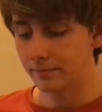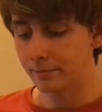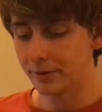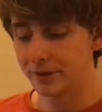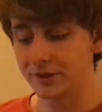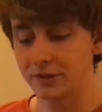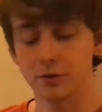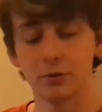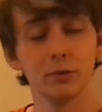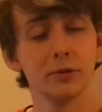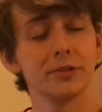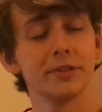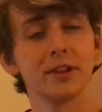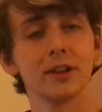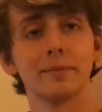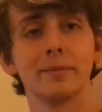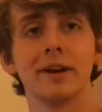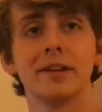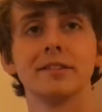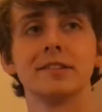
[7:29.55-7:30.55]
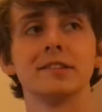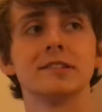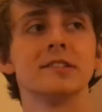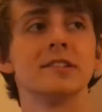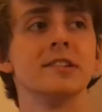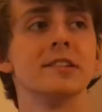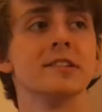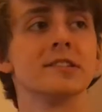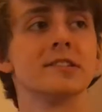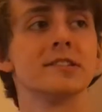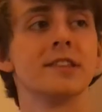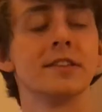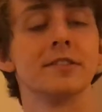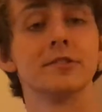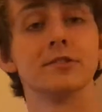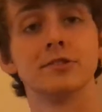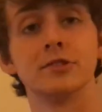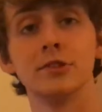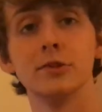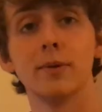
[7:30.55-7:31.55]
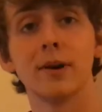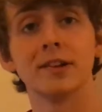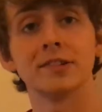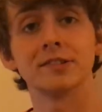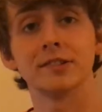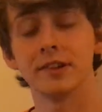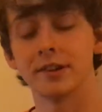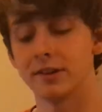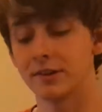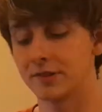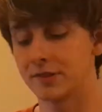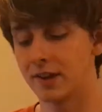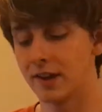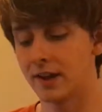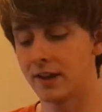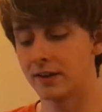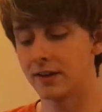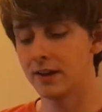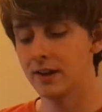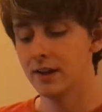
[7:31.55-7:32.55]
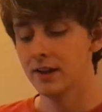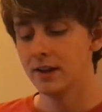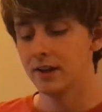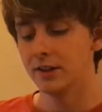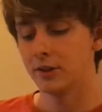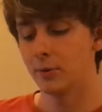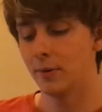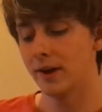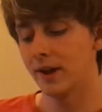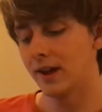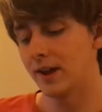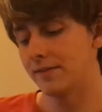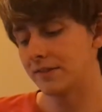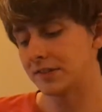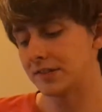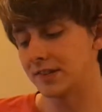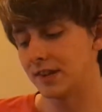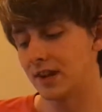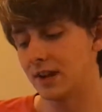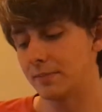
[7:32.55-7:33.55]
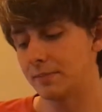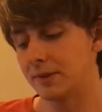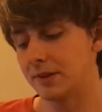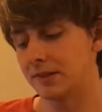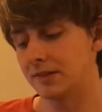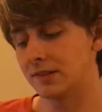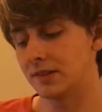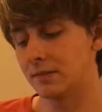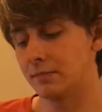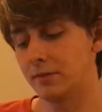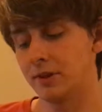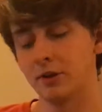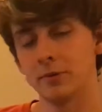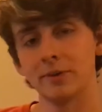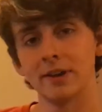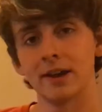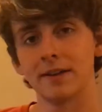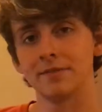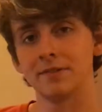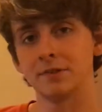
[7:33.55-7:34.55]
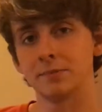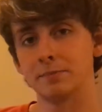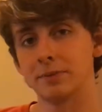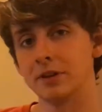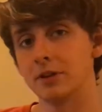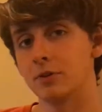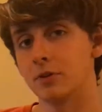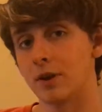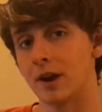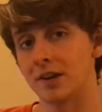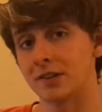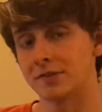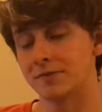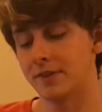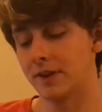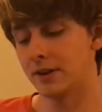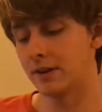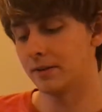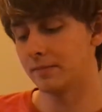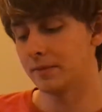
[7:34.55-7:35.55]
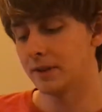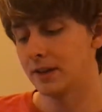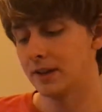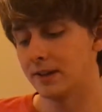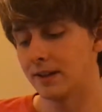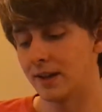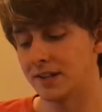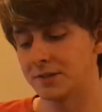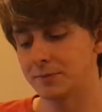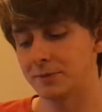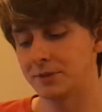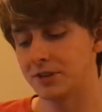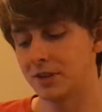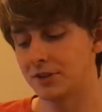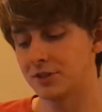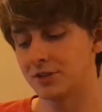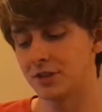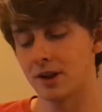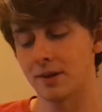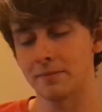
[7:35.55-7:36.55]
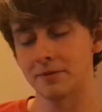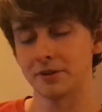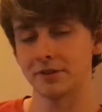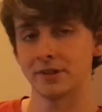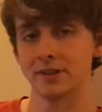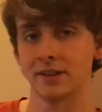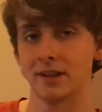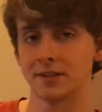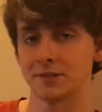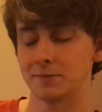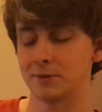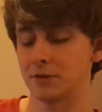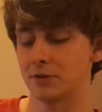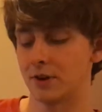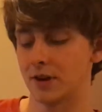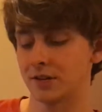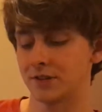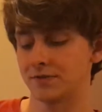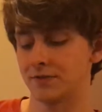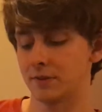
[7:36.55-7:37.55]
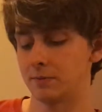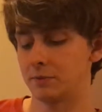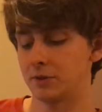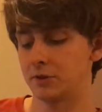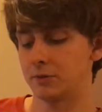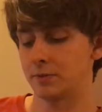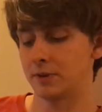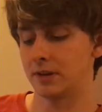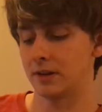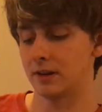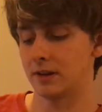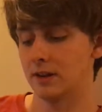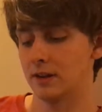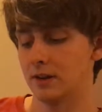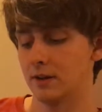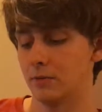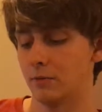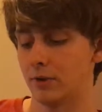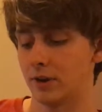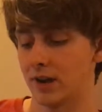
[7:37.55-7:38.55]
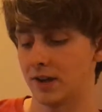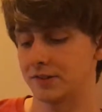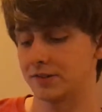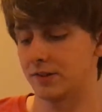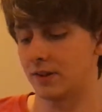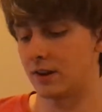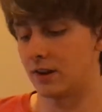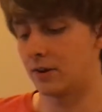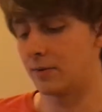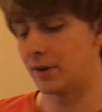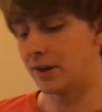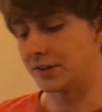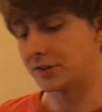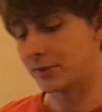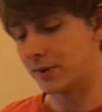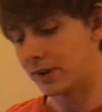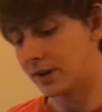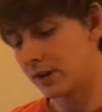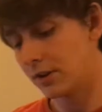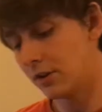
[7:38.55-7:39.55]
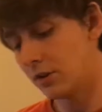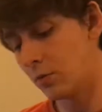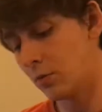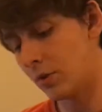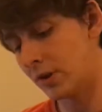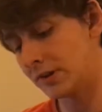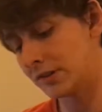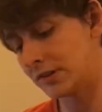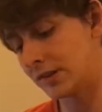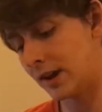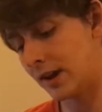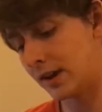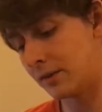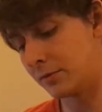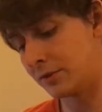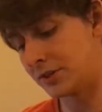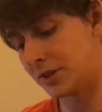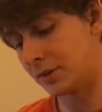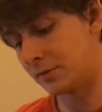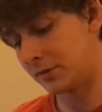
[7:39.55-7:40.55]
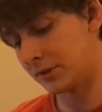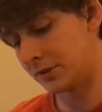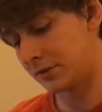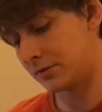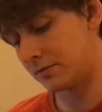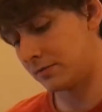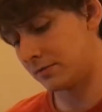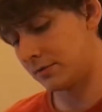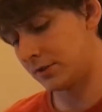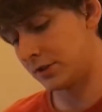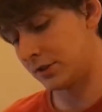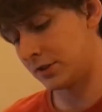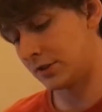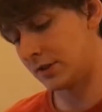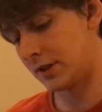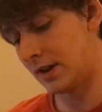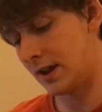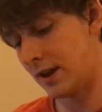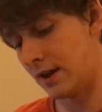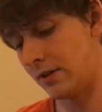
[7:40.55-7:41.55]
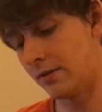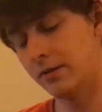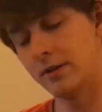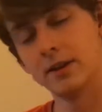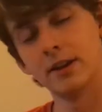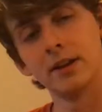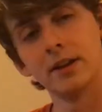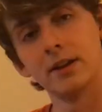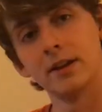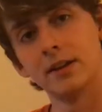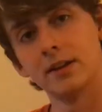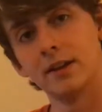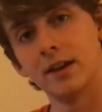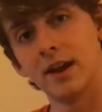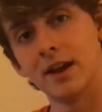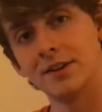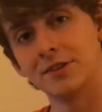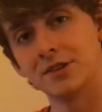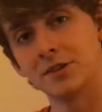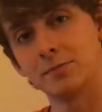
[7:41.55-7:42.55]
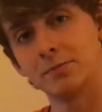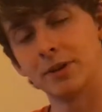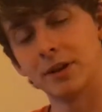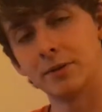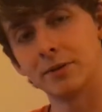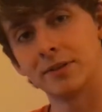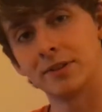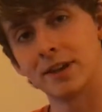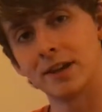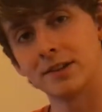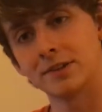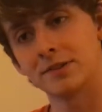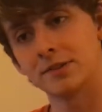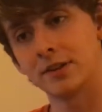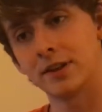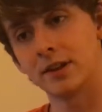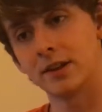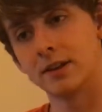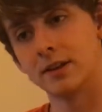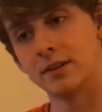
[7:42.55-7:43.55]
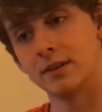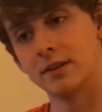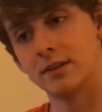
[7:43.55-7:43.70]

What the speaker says: but the cool thing about this is that there's two oscillators, and the way I have it set up is in the middle we have this big crossfader. That's a potentiometer that lets me crossfade between what oscillator I want. So I could go to one side, which I was just now, and just play with that. So like,